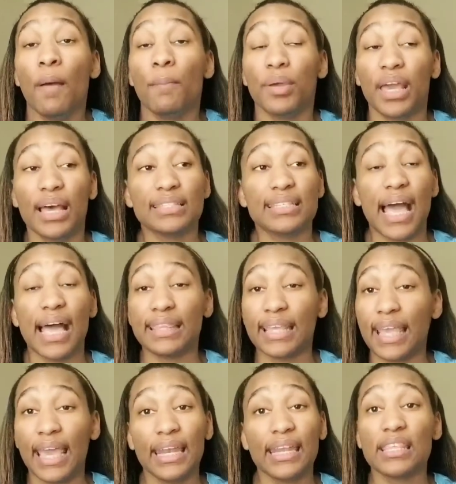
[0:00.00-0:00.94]
because at
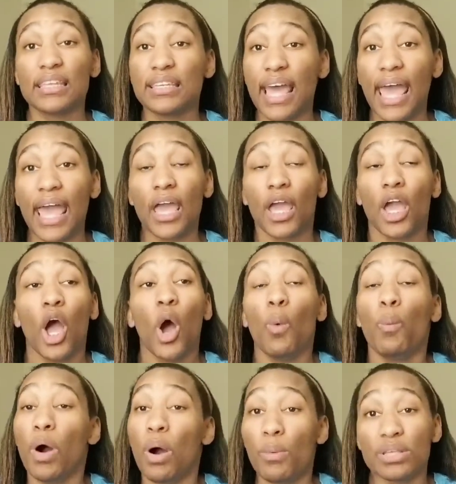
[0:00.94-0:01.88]
the end of the day,
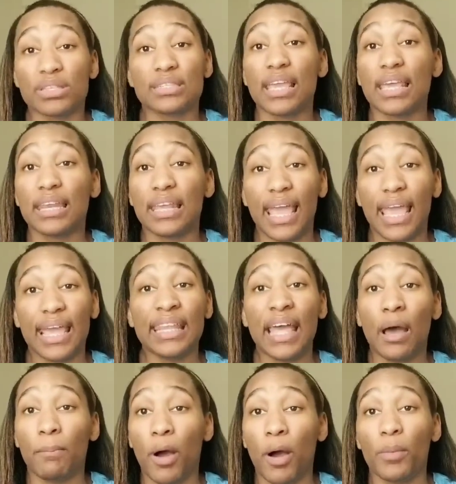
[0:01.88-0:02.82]
what was needed in
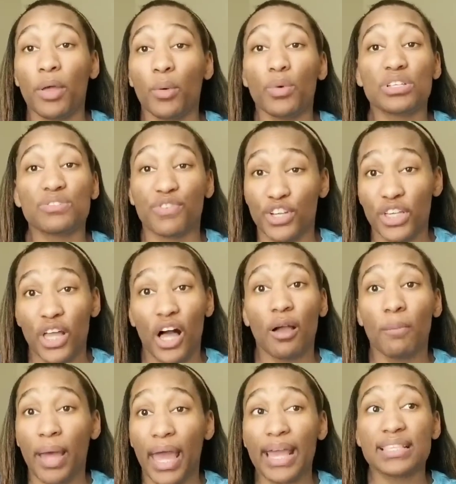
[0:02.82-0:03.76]
that moment was for Young
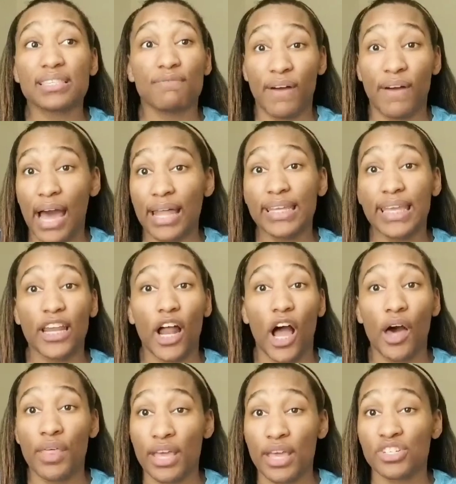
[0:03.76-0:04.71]
Bae to finally get
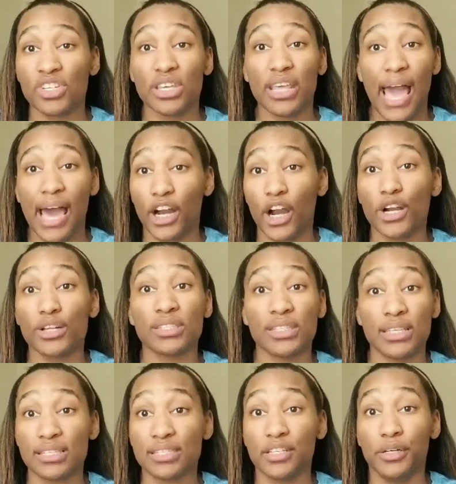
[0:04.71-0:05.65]
all that shit out of her
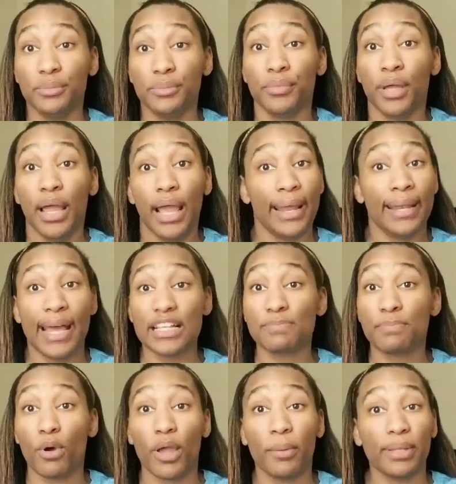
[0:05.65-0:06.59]
system. And that's
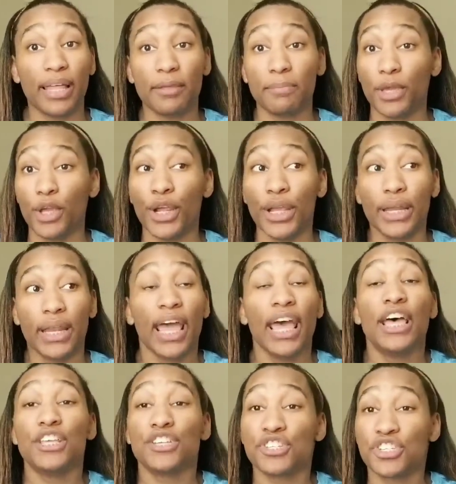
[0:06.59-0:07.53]
point blank, period.
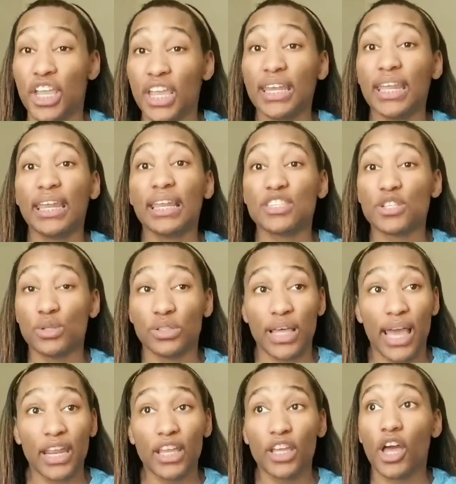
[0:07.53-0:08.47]
She needed to
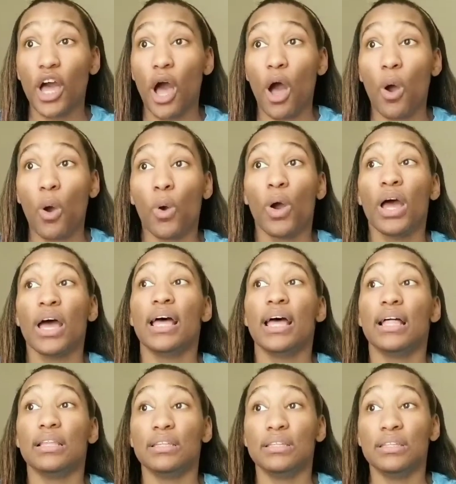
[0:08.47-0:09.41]
let it go,
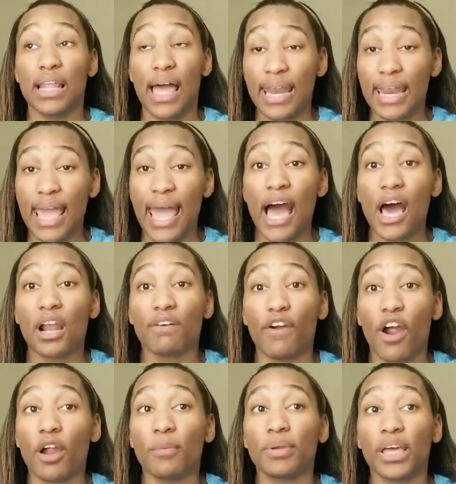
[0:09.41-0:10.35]
let it out of
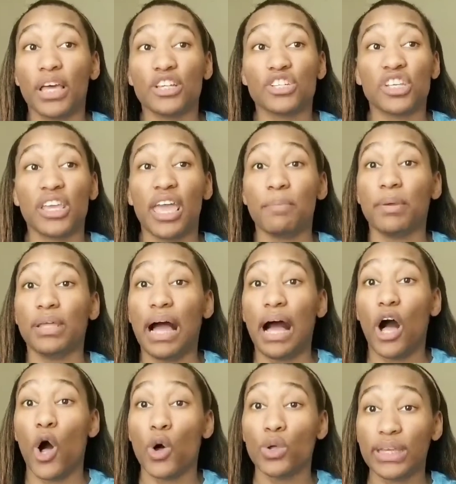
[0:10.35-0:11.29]
her because she had been
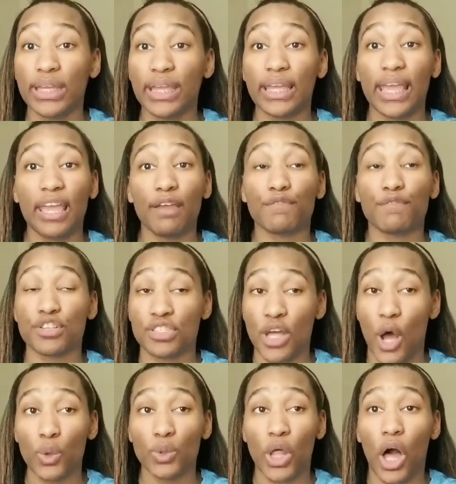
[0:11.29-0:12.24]
holding it in for
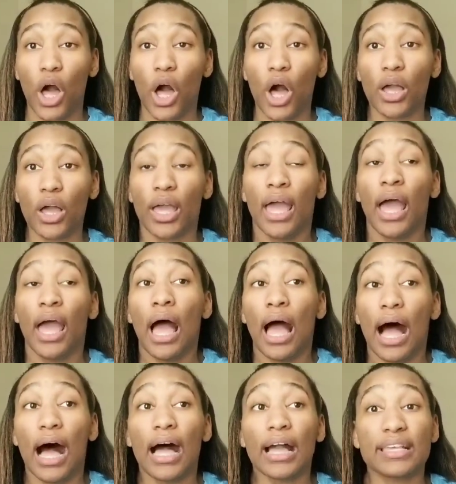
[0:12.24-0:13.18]
so long.
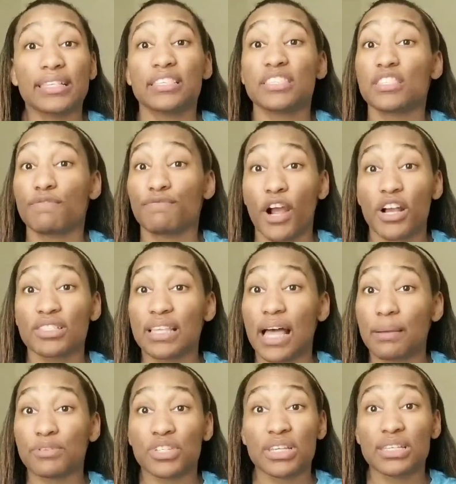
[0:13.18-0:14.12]
Because uh, it's the first
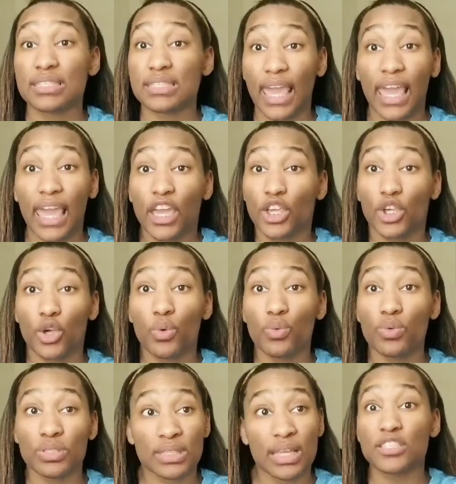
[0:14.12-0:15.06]
time she's seen
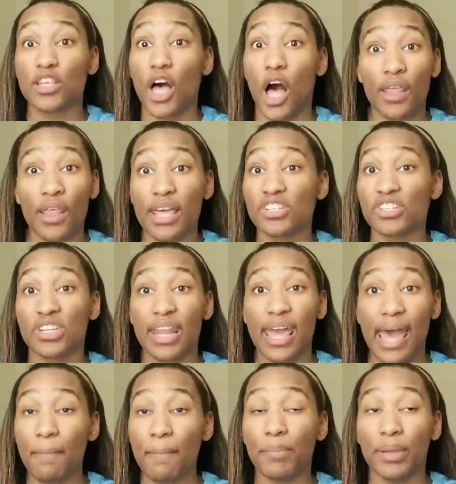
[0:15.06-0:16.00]
you since all that shit
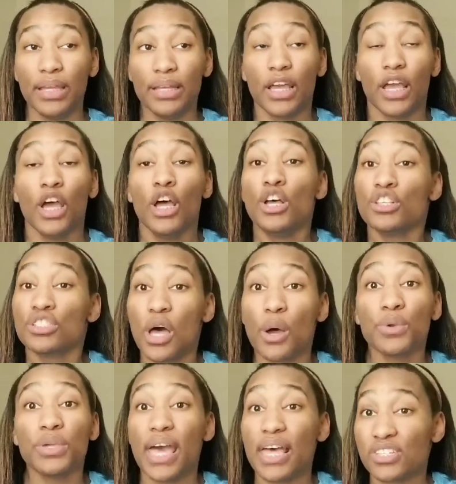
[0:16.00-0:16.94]
happened. So,
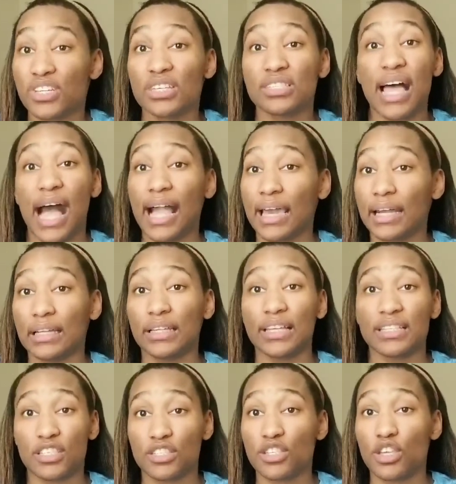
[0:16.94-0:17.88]
yeah, she's not going to
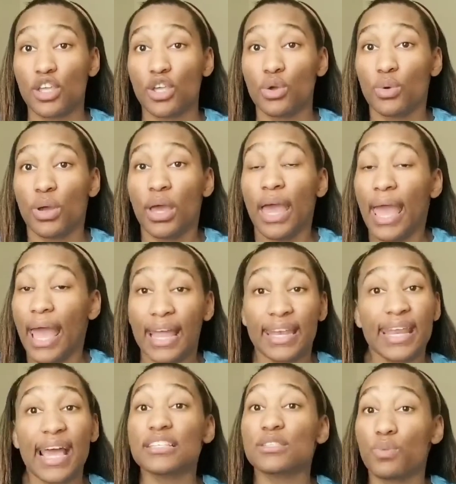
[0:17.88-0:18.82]
listen to you. And
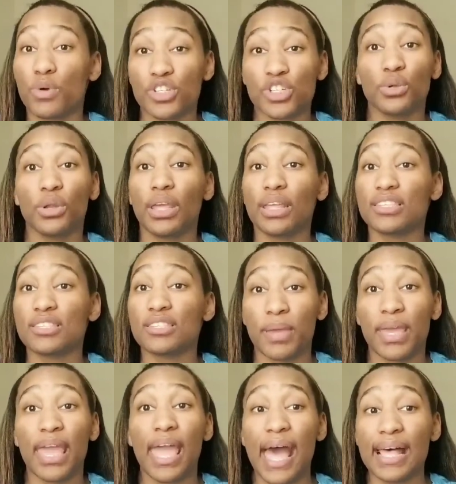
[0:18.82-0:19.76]
that's what you
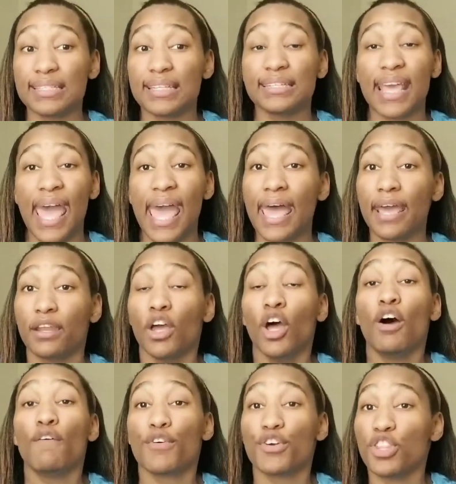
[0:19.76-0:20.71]
be as a dad
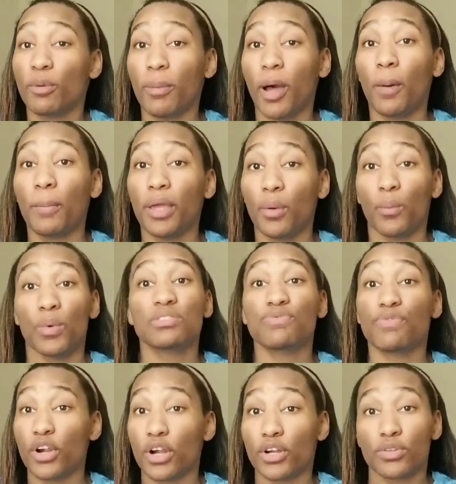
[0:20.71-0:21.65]
for the moment
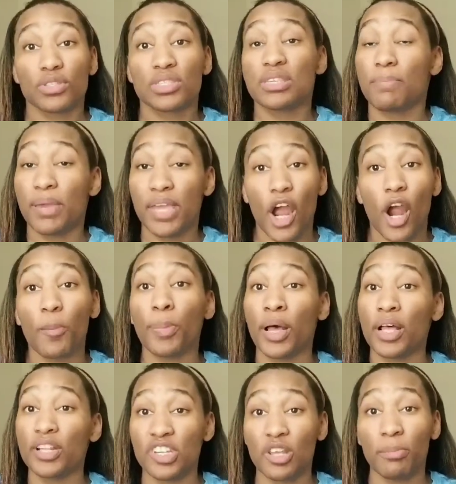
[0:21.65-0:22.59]
was for to be her
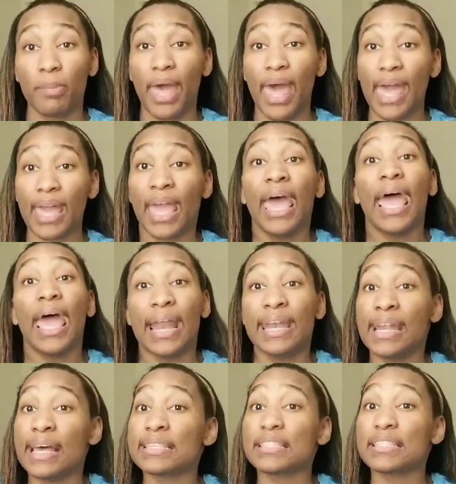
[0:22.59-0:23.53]
punching bag,
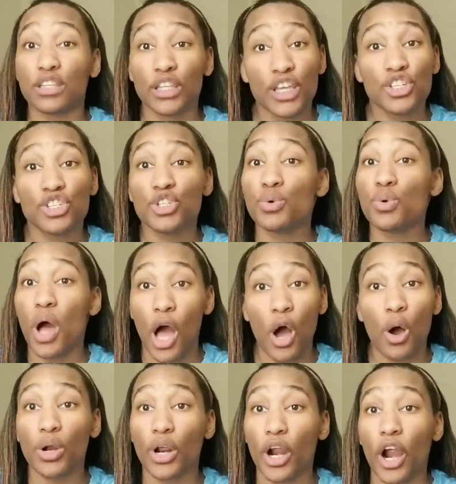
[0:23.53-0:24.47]
and that's the least you
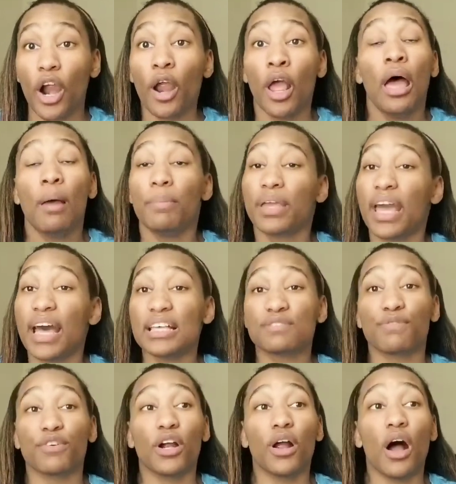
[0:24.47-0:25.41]
owed her
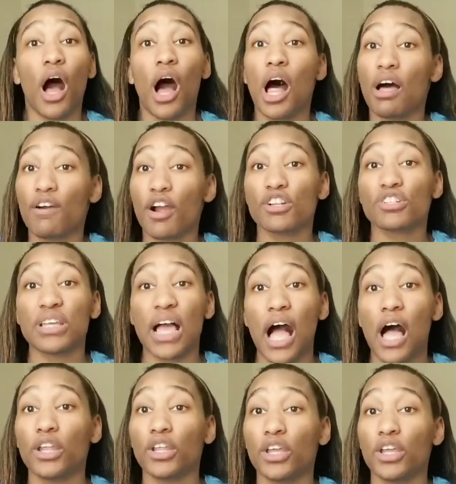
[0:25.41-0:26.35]
because for all her
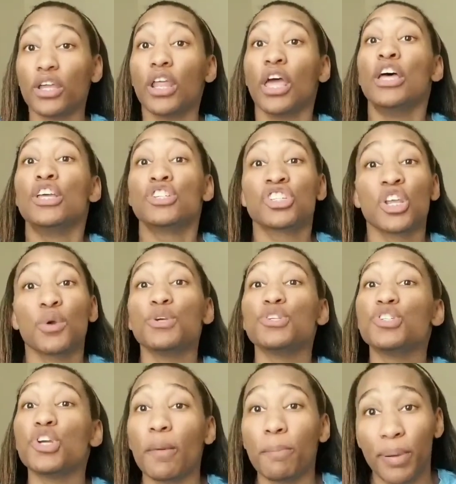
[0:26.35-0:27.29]
childhood, she
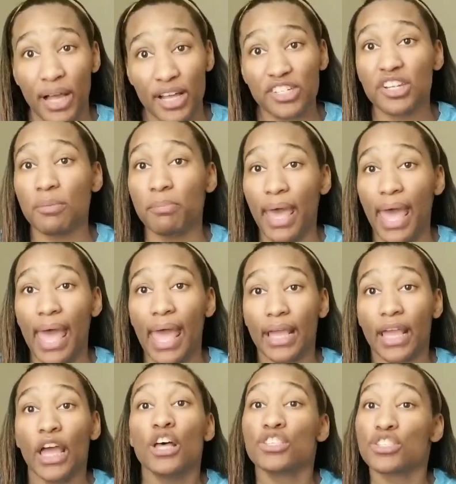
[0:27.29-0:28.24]
was your punching
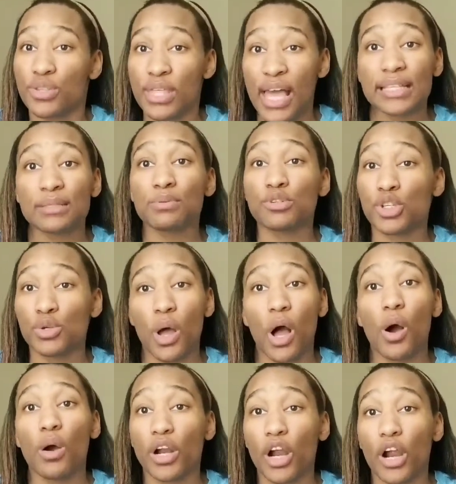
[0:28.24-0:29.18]
bag. So that's what you owed